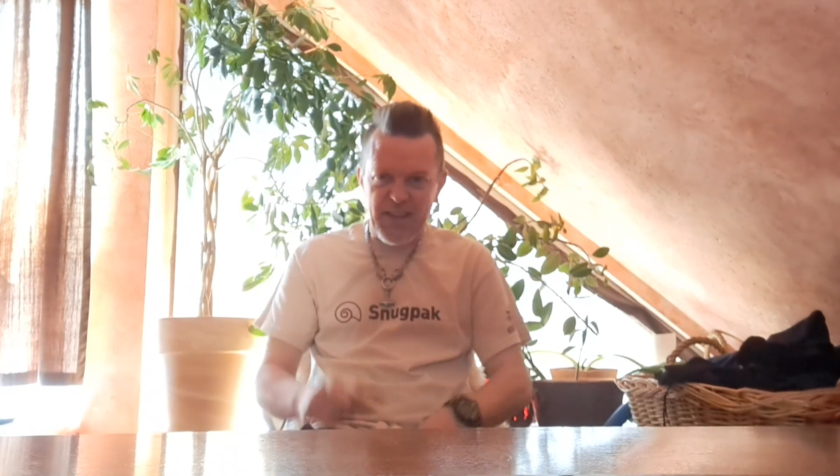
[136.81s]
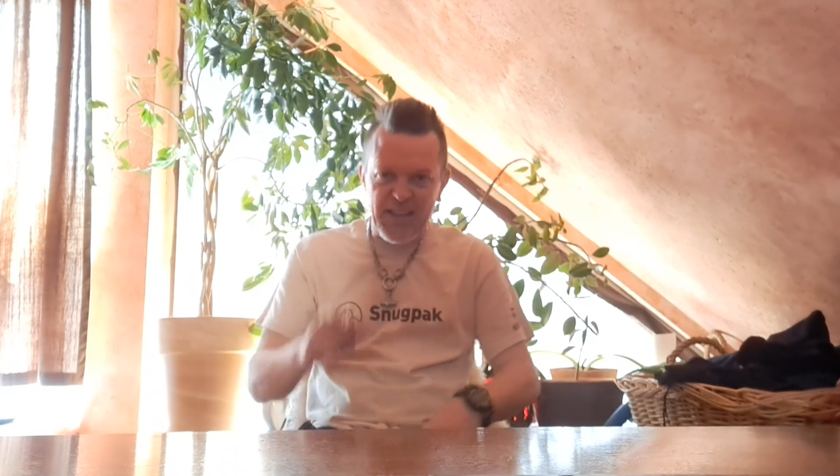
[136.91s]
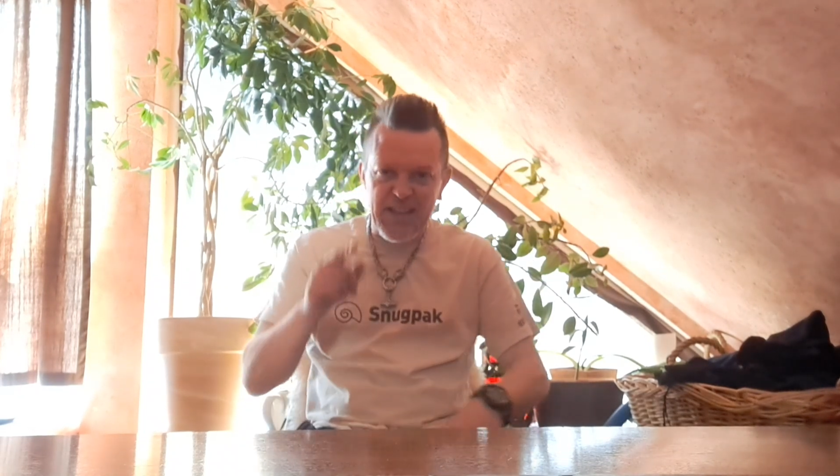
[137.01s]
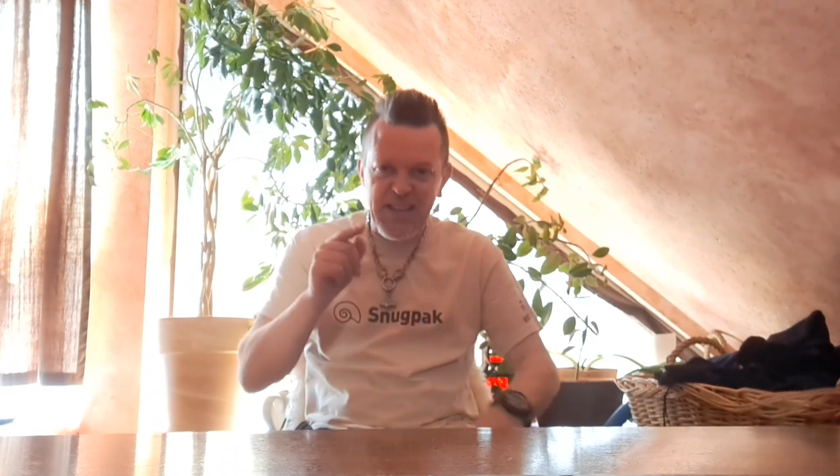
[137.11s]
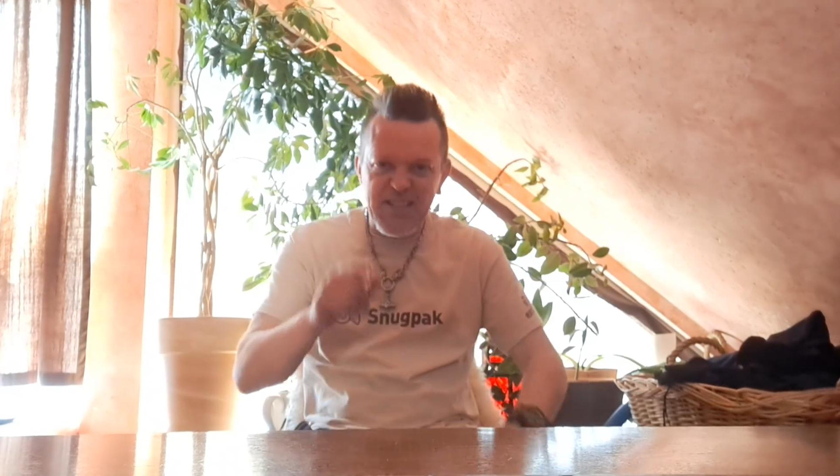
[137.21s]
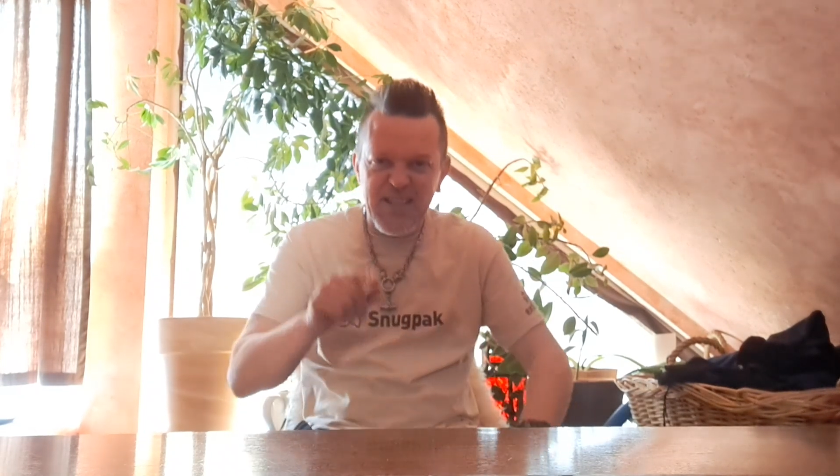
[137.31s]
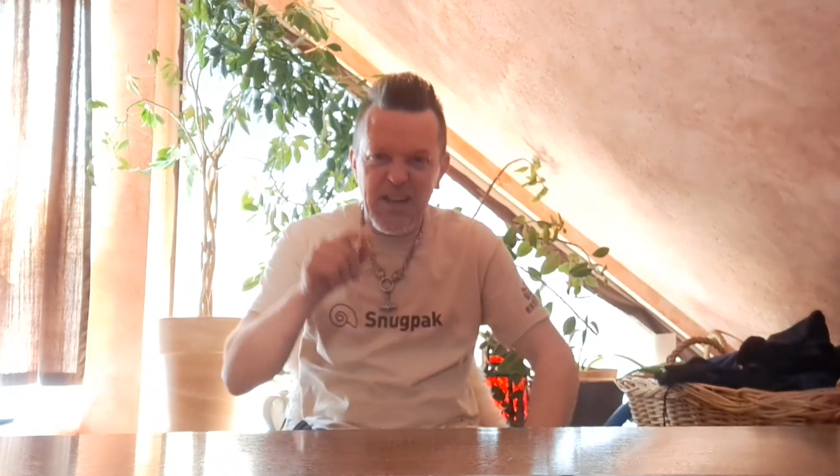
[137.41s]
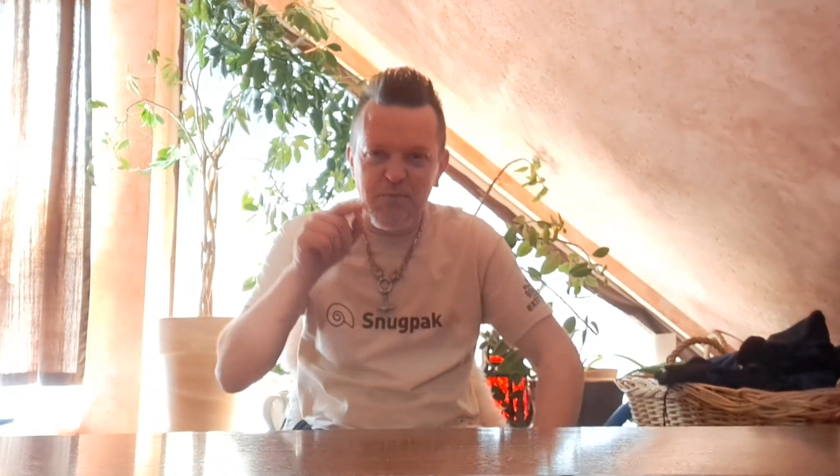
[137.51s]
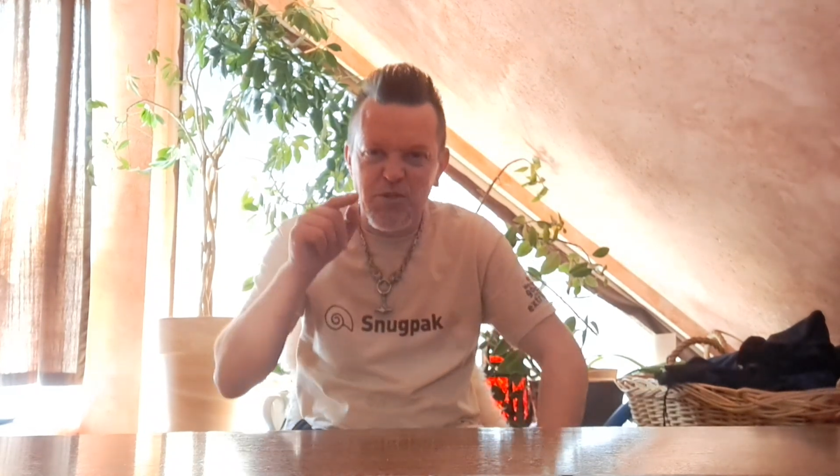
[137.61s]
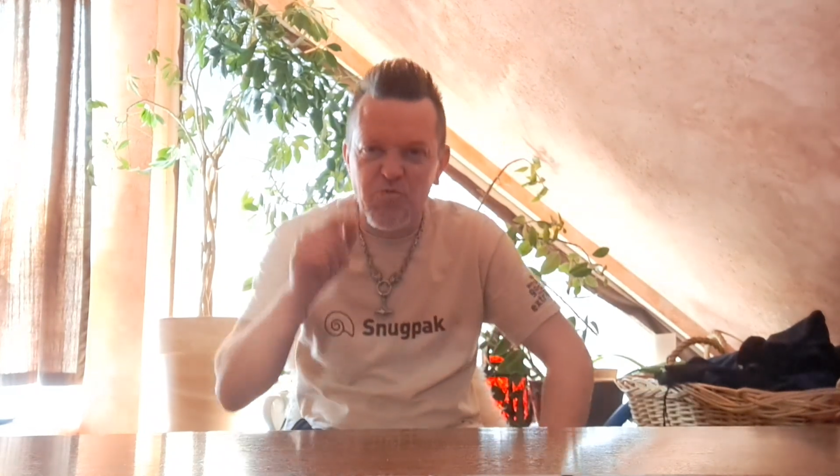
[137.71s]

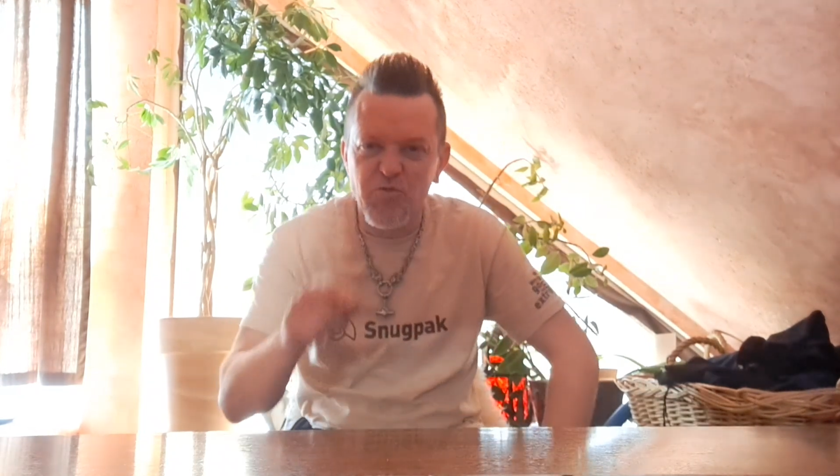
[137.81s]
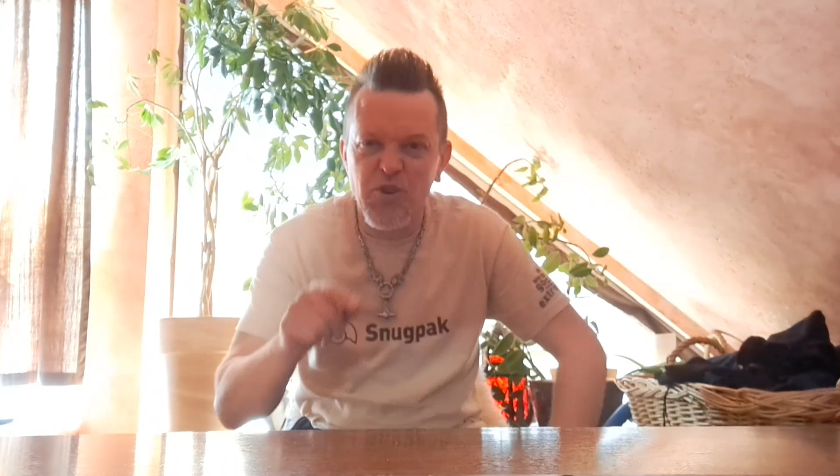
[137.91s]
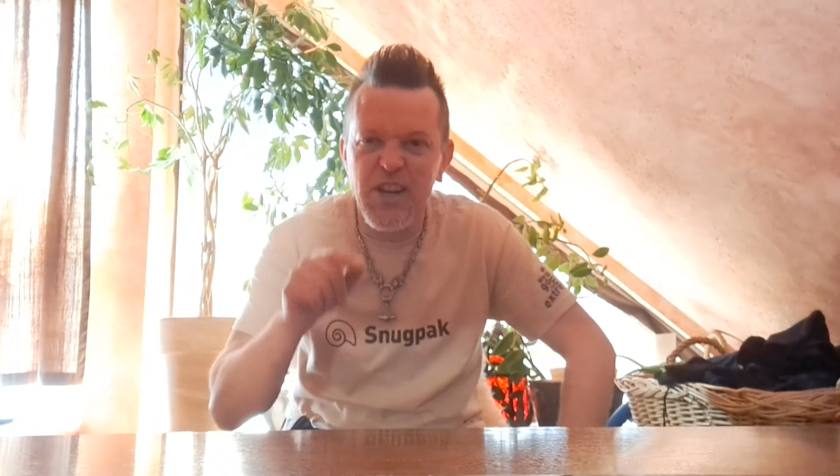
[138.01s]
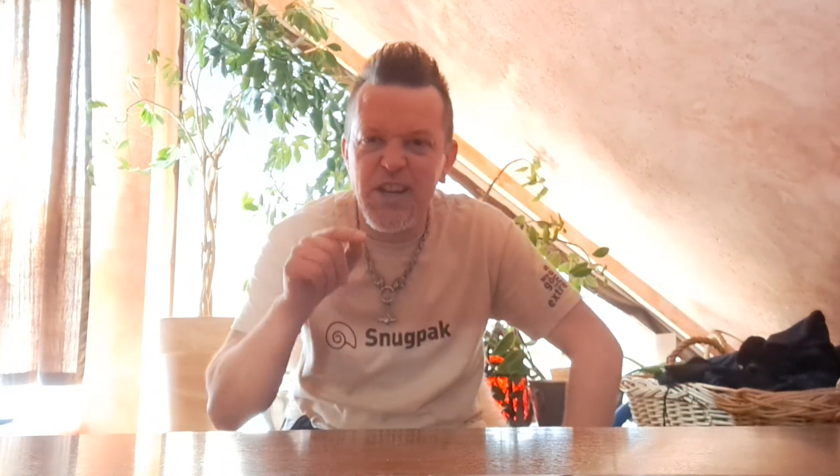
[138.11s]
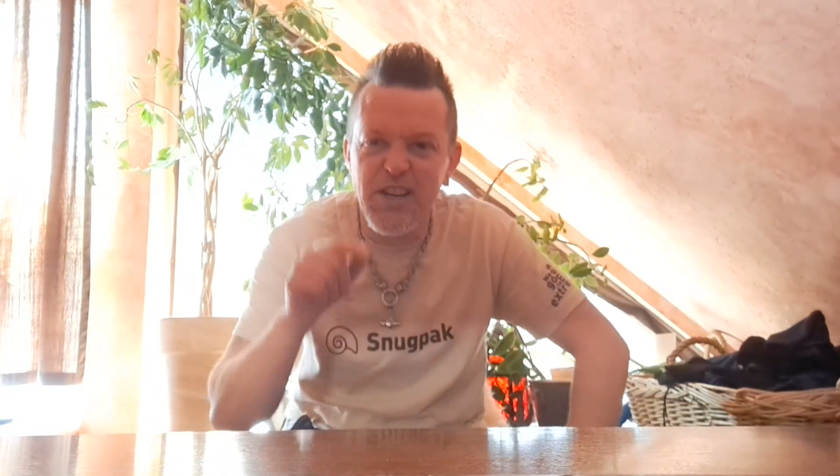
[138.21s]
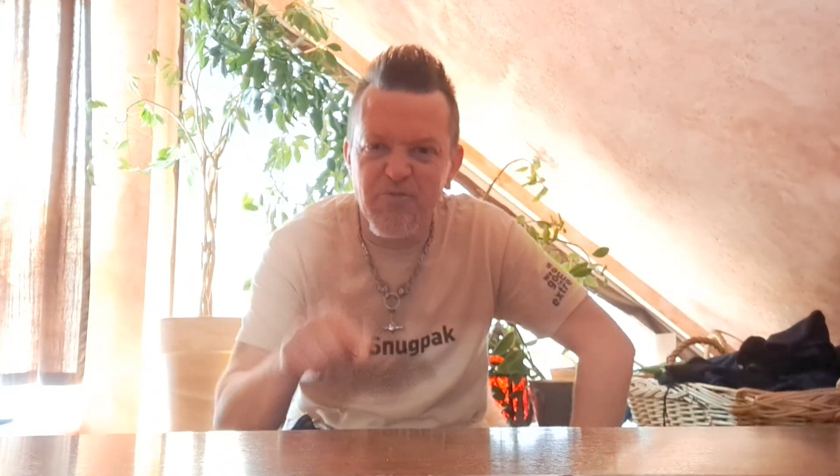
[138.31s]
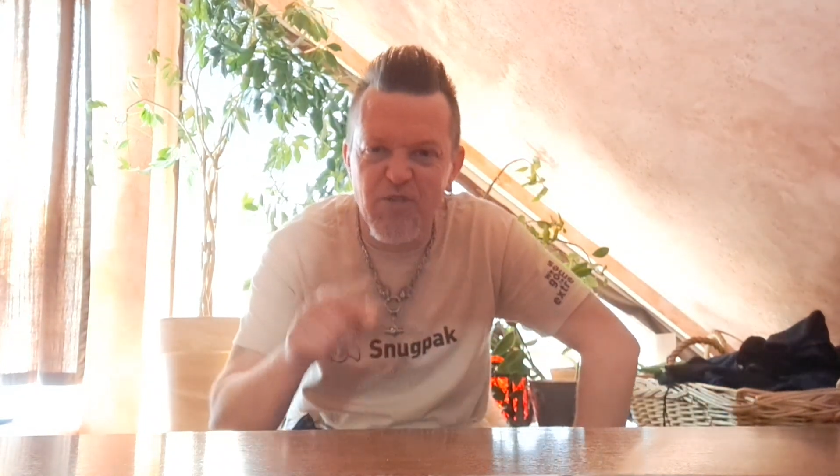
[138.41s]
they was really,